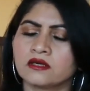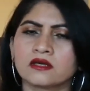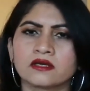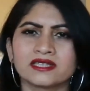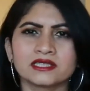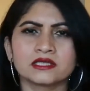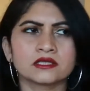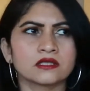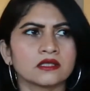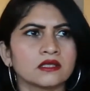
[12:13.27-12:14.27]

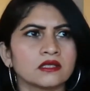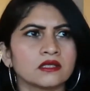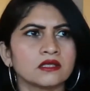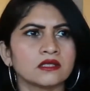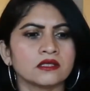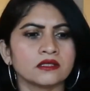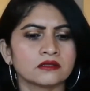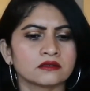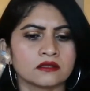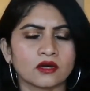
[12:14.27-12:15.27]
crystal
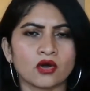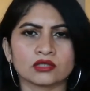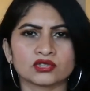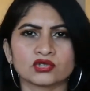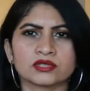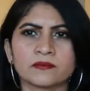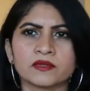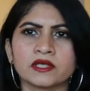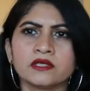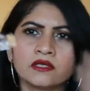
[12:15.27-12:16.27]
gloss or
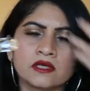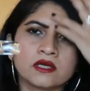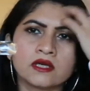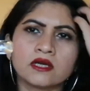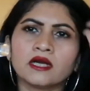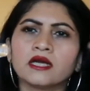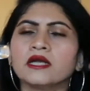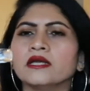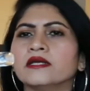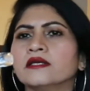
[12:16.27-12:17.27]
something
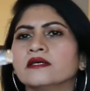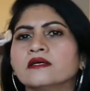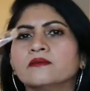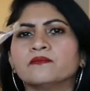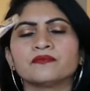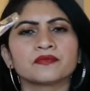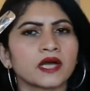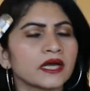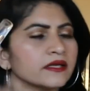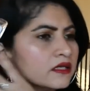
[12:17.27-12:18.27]
and um,
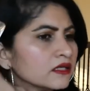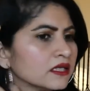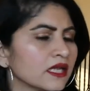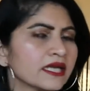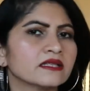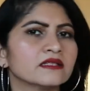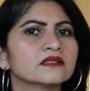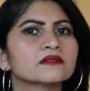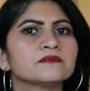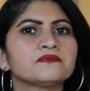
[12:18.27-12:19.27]
I really like
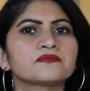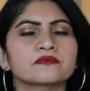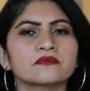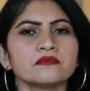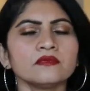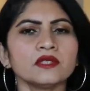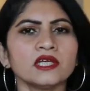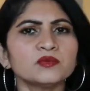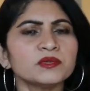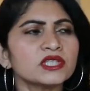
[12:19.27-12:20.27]
this
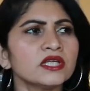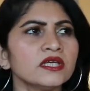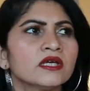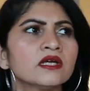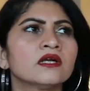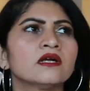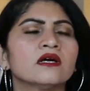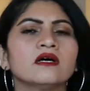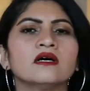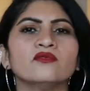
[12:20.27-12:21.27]
especially
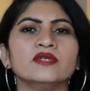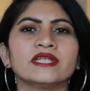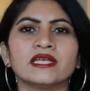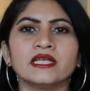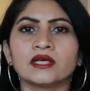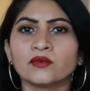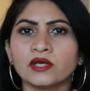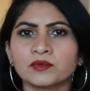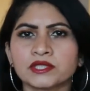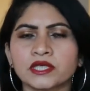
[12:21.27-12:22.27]
uh, with any liquid
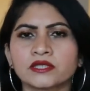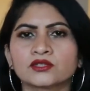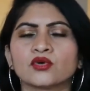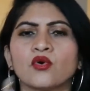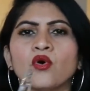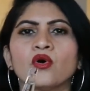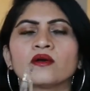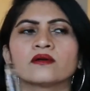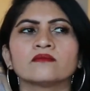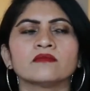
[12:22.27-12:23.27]
lipsticks
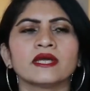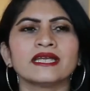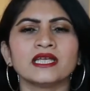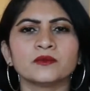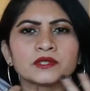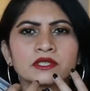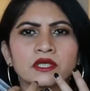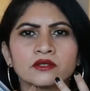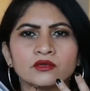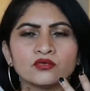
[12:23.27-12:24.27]
or any lipstick
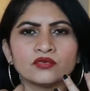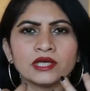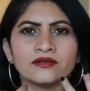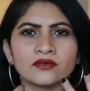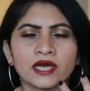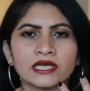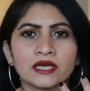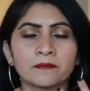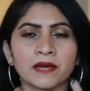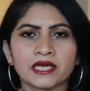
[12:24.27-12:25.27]
that you feel dry
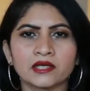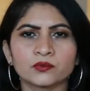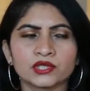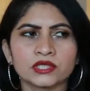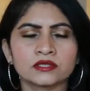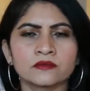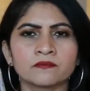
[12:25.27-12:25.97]
like matte lipsticks